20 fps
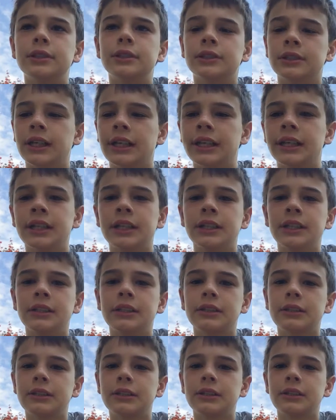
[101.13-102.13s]
Like,
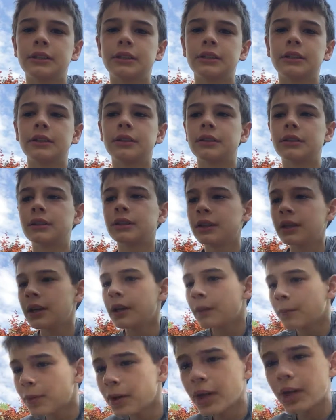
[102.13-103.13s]

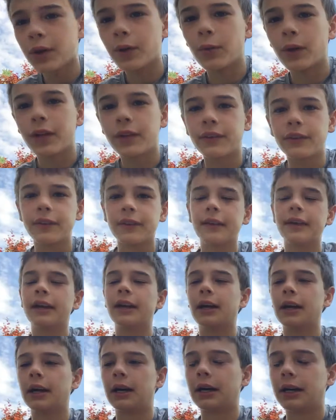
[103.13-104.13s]
but anyways,
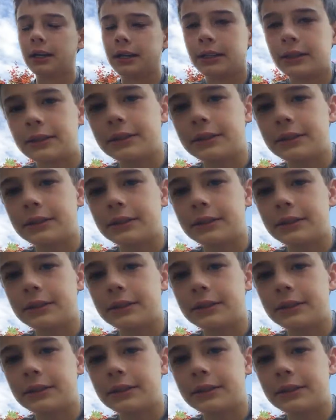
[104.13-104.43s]
yeah,